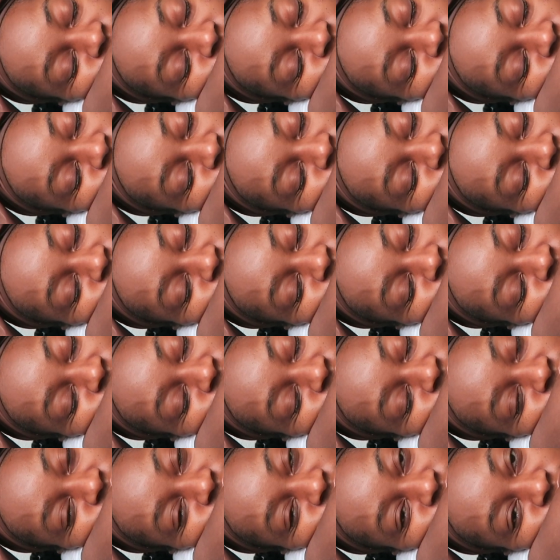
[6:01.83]

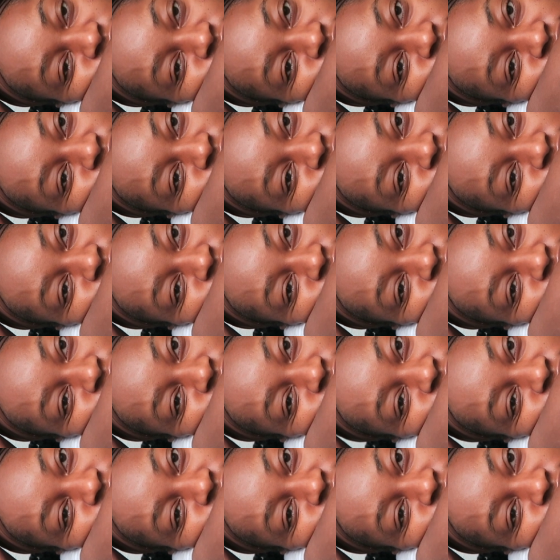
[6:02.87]
(silence)